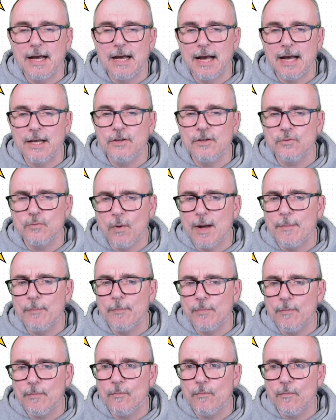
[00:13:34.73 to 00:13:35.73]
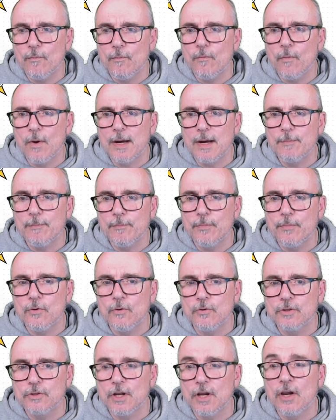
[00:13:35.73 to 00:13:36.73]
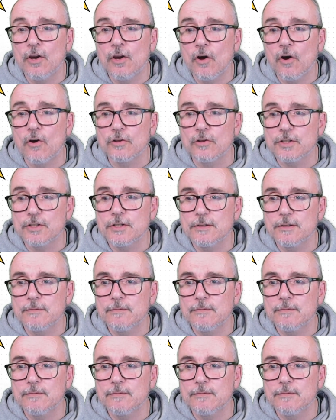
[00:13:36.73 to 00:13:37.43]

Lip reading: I use Whiteboard a lot.